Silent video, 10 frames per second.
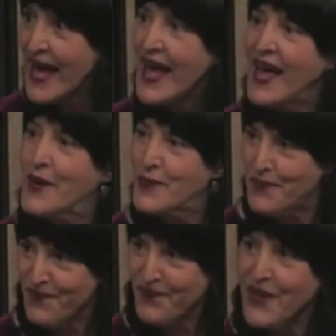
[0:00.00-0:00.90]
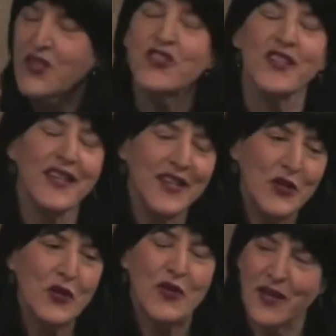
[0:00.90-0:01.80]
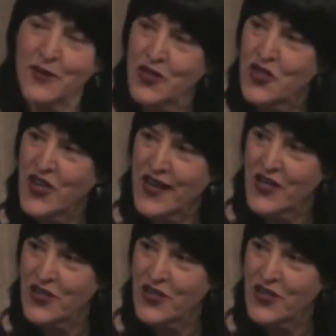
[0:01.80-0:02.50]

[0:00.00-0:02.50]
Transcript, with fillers: could feel it already. She knew that it was changing,